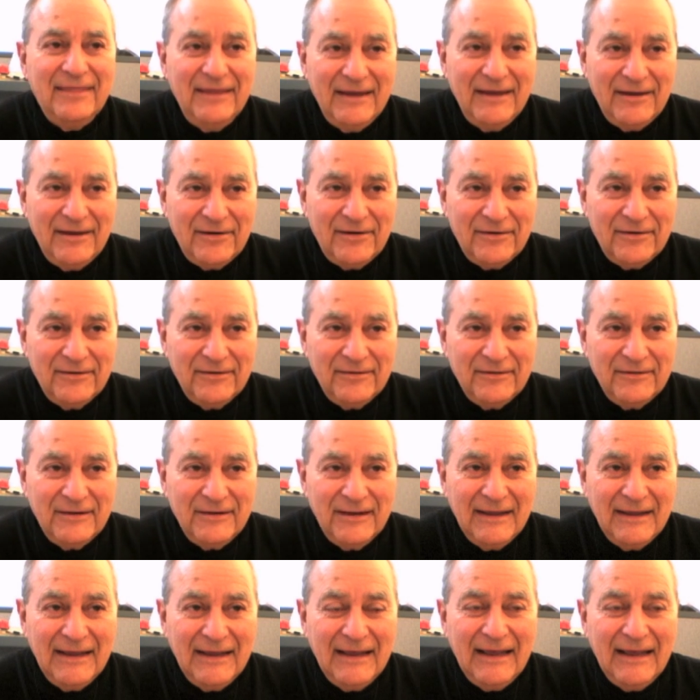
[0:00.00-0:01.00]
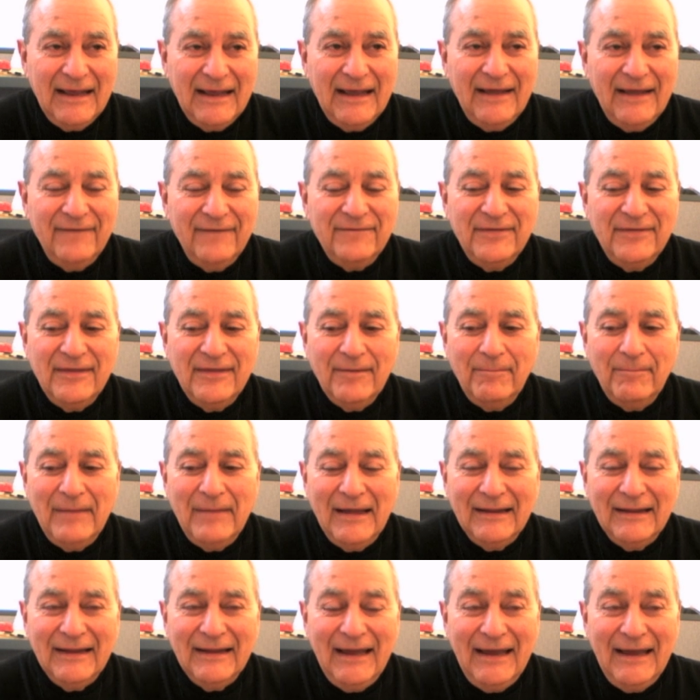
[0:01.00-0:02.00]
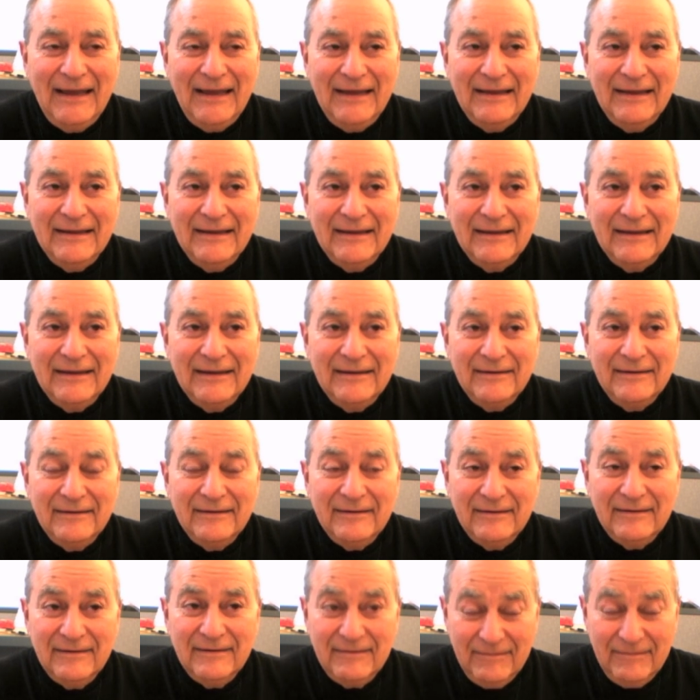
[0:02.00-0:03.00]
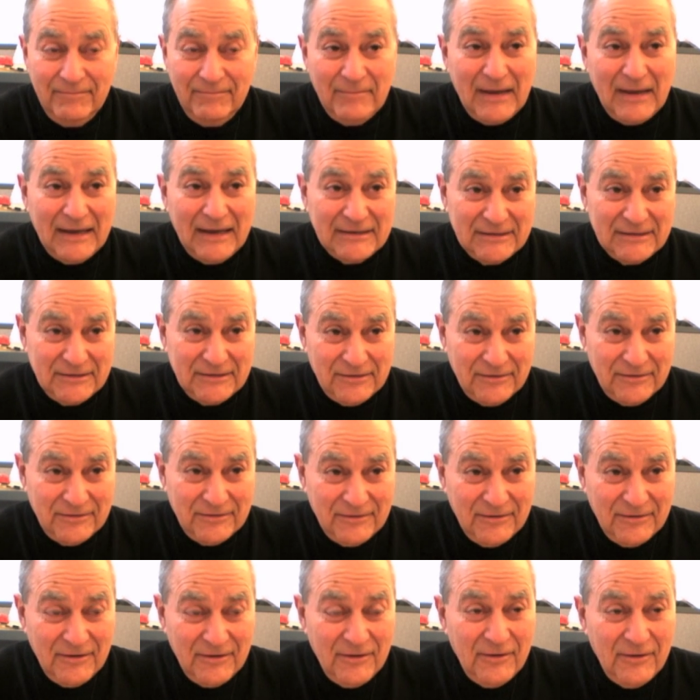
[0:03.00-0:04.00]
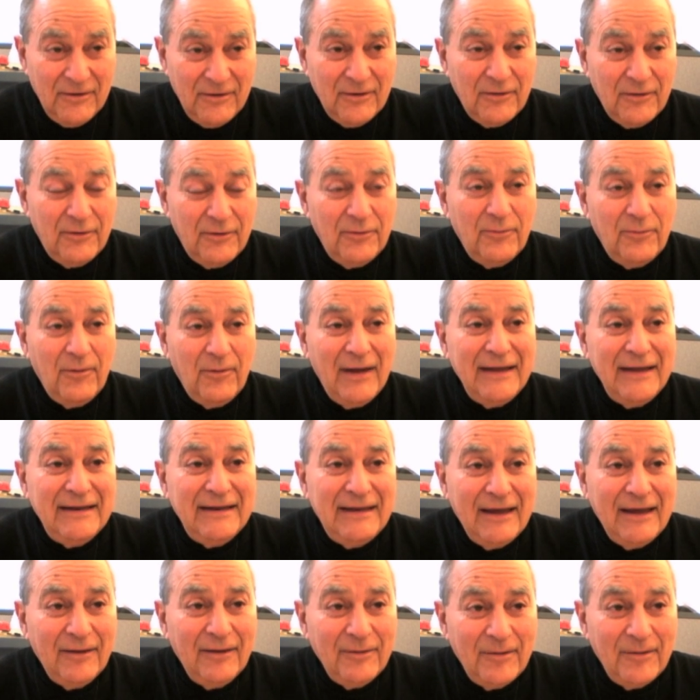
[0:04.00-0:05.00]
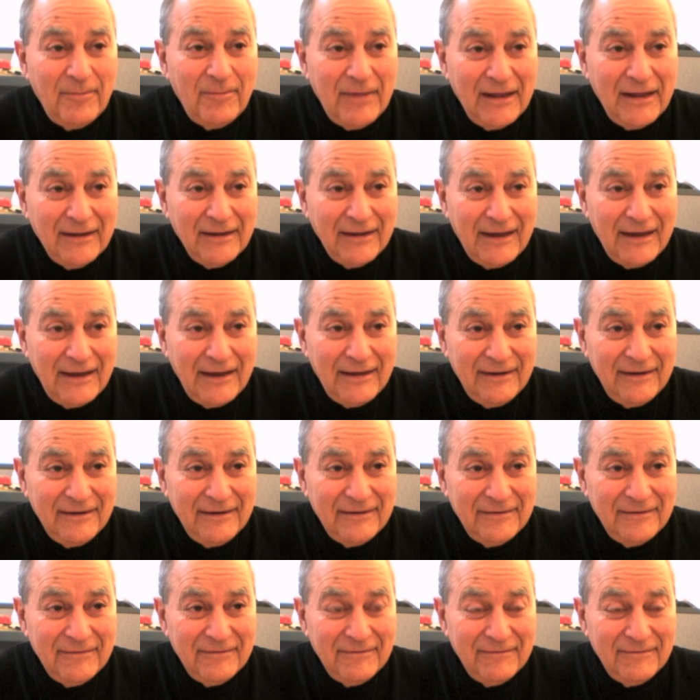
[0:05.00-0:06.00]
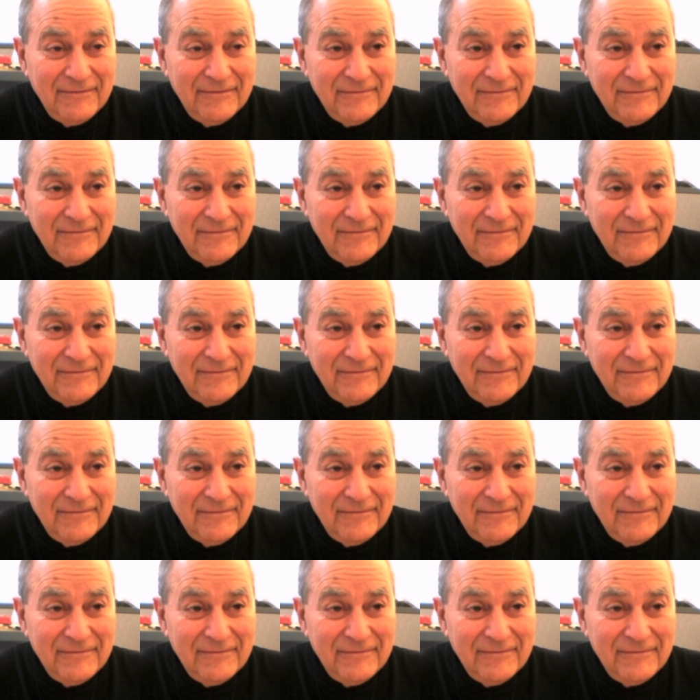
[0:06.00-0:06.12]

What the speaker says: in the theater, if the ballet master could write down the ballet,